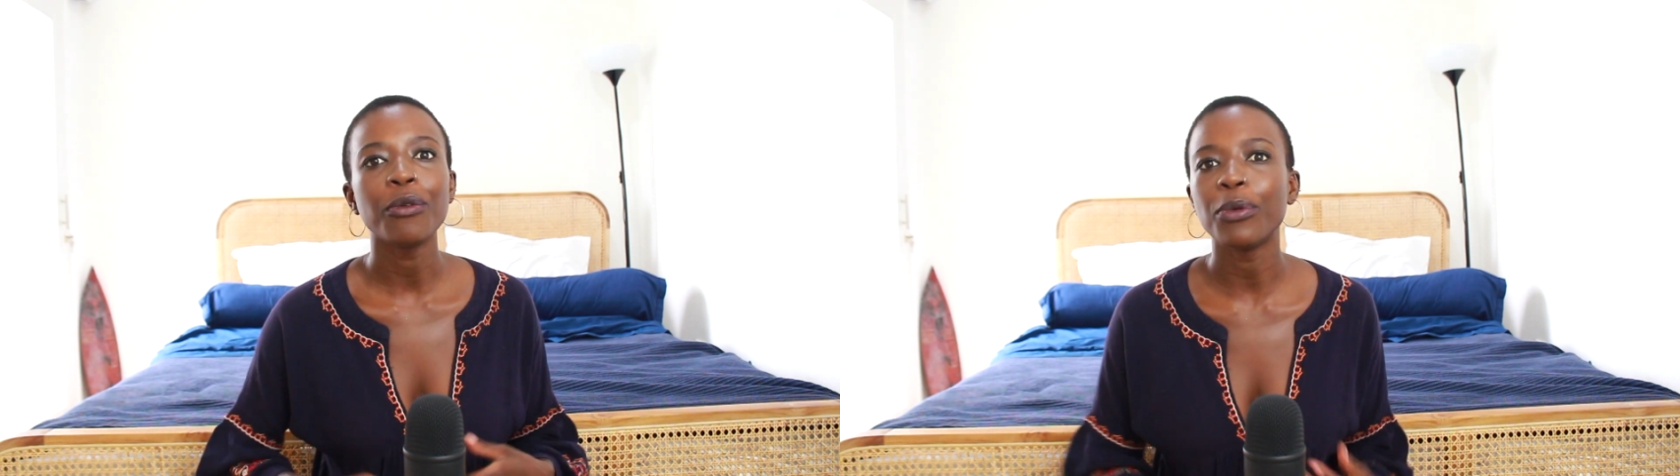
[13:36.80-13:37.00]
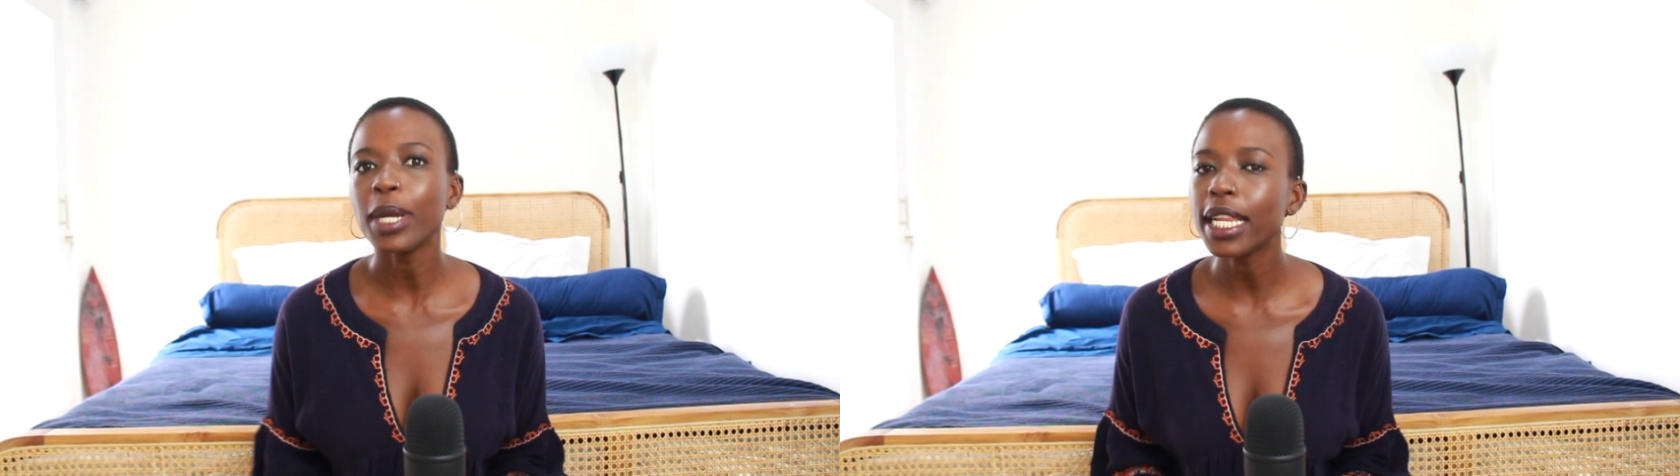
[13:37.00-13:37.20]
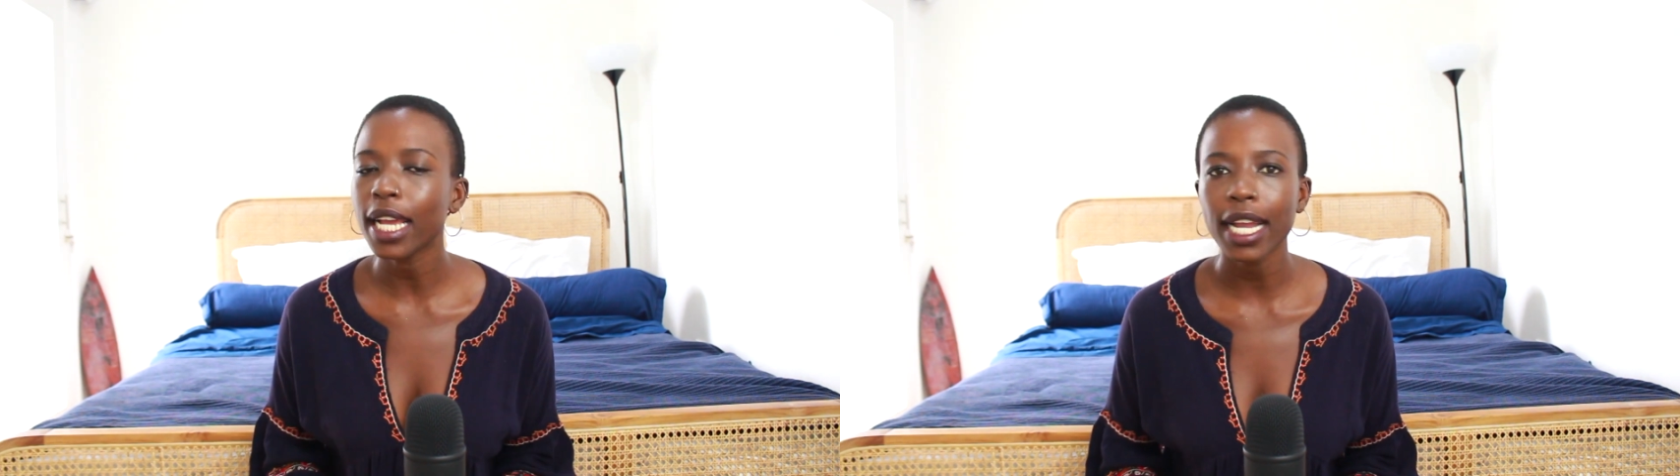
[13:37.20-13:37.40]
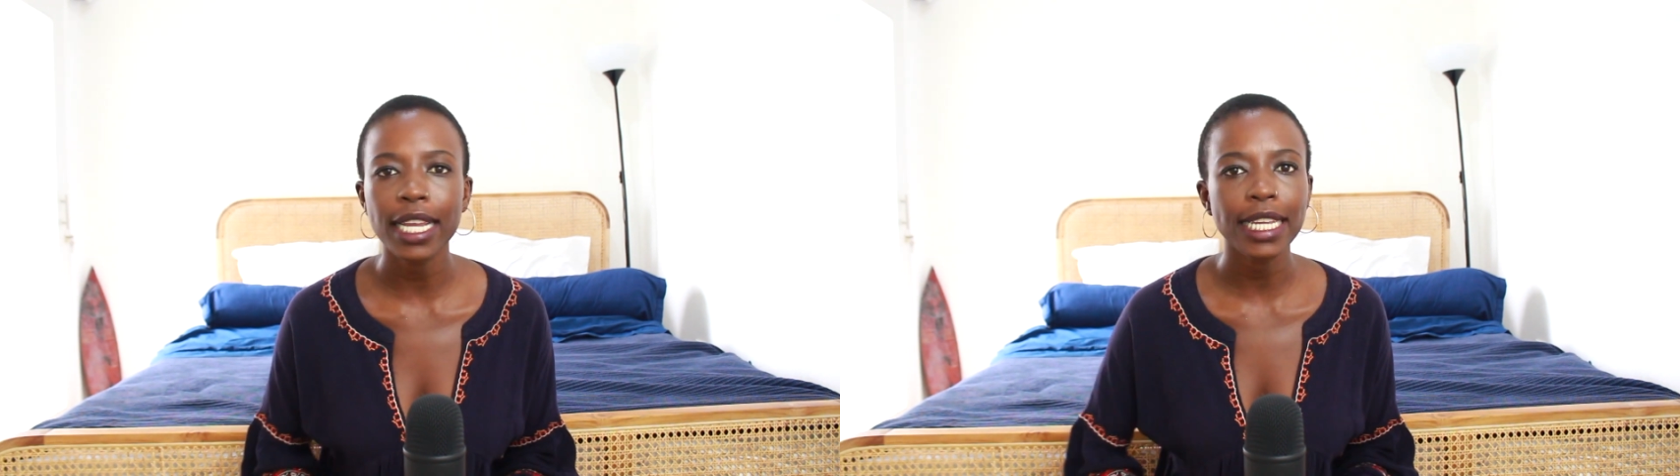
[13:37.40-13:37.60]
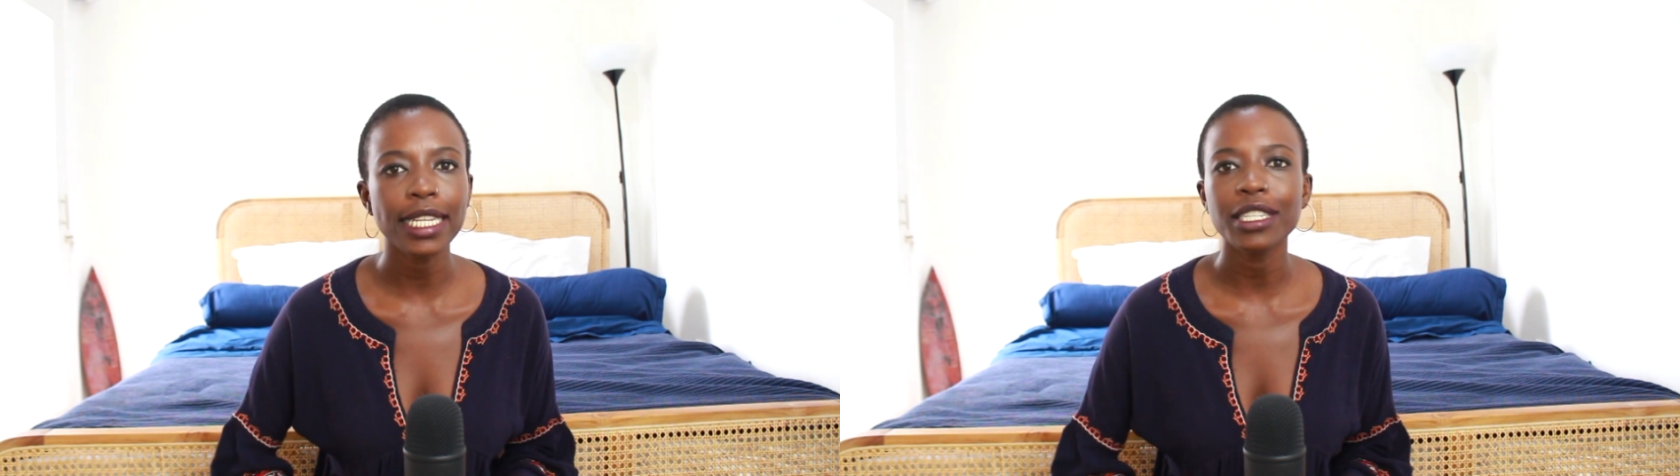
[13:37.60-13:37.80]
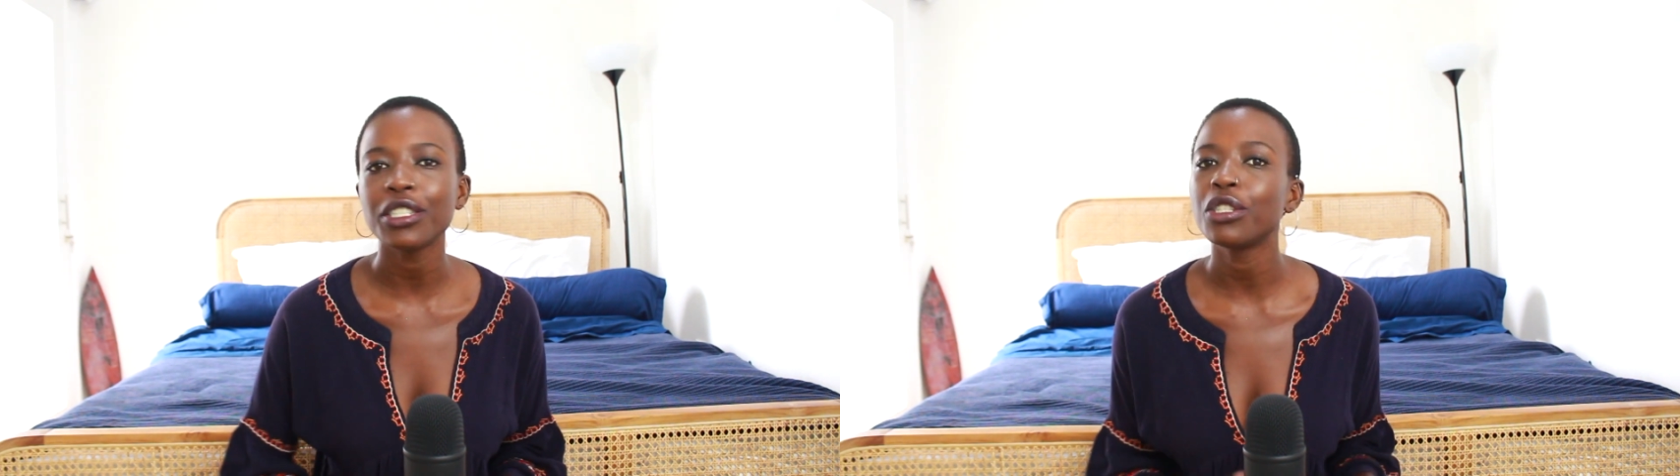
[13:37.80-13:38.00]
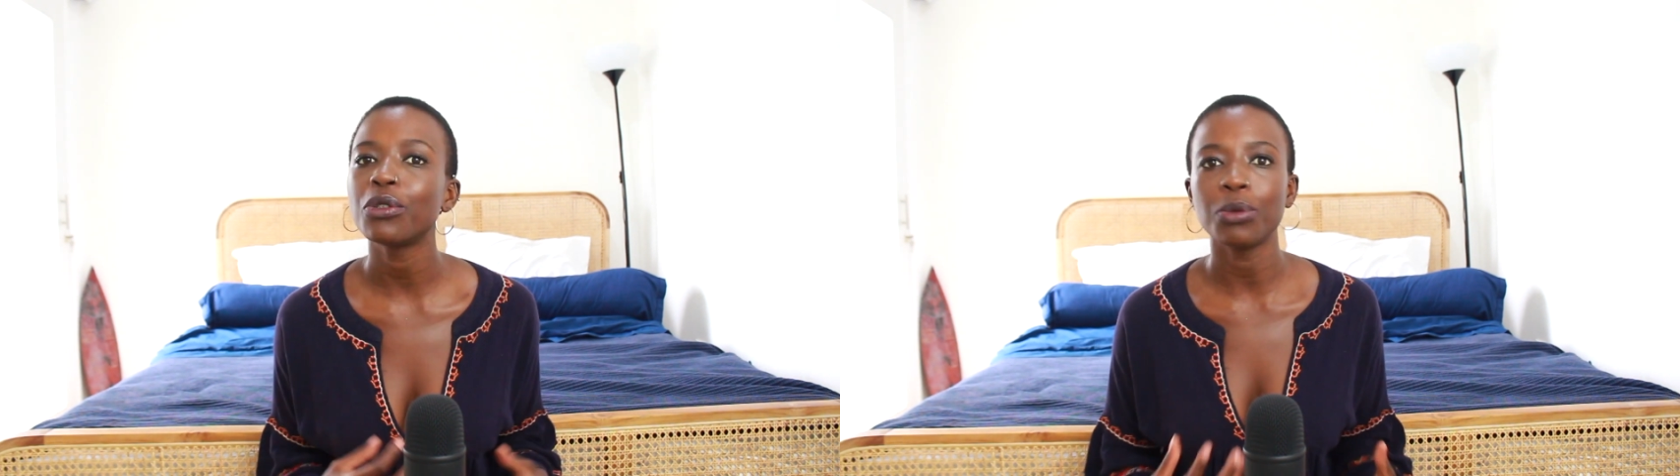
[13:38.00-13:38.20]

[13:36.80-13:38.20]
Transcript: really high energy,